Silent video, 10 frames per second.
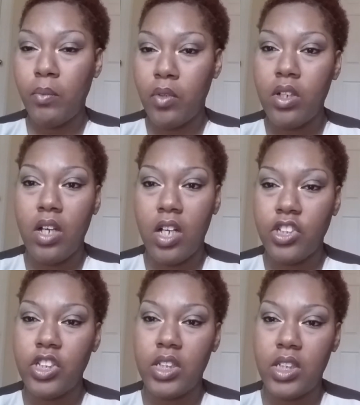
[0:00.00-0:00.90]
more
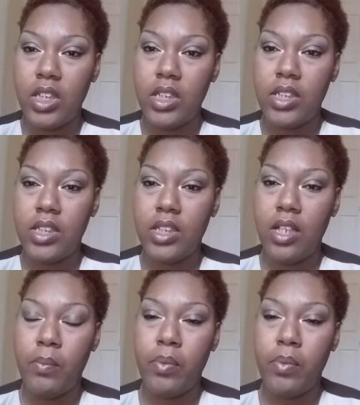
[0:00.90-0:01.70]
nauseous this